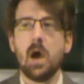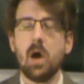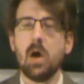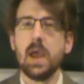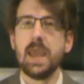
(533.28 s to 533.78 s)

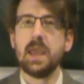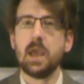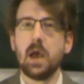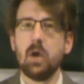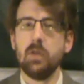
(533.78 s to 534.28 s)
I
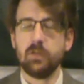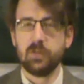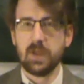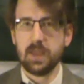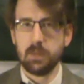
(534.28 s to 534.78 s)
can't
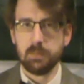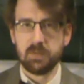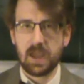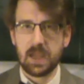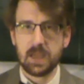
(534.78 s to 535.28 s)
see them
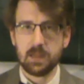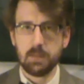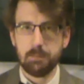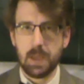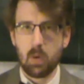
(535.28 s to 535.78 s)
taking
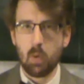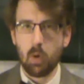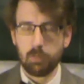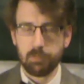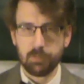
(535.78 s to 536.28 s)
the belt
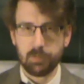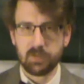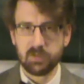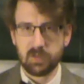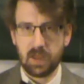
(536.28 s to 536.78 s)
off of
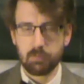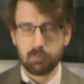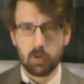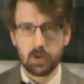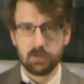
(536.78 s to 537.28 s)
Seth
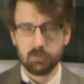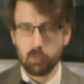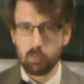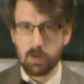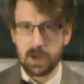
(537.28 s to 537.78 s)
Rollins
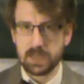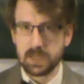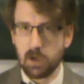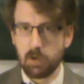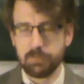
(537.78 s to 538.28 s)

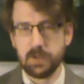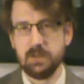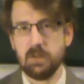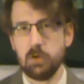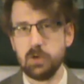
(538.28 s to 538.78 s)
already after
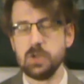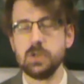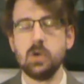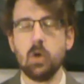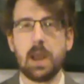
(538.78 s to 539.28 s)
he's only
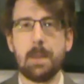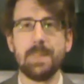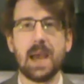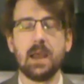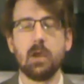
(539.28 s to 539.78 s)
just got it
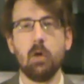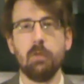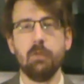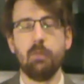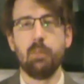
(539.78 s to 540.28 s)
back
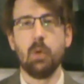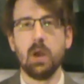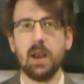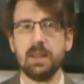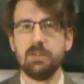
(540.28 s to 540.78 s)
off of
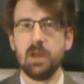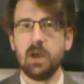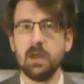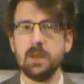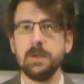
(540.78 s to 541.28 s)
Brock
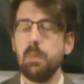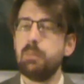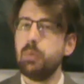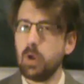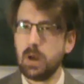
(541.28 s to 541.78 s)
Lesnar.
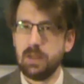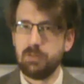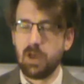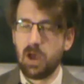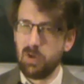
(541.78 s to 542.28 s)
Brock
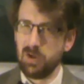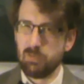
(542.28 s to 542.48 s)
Lesnar only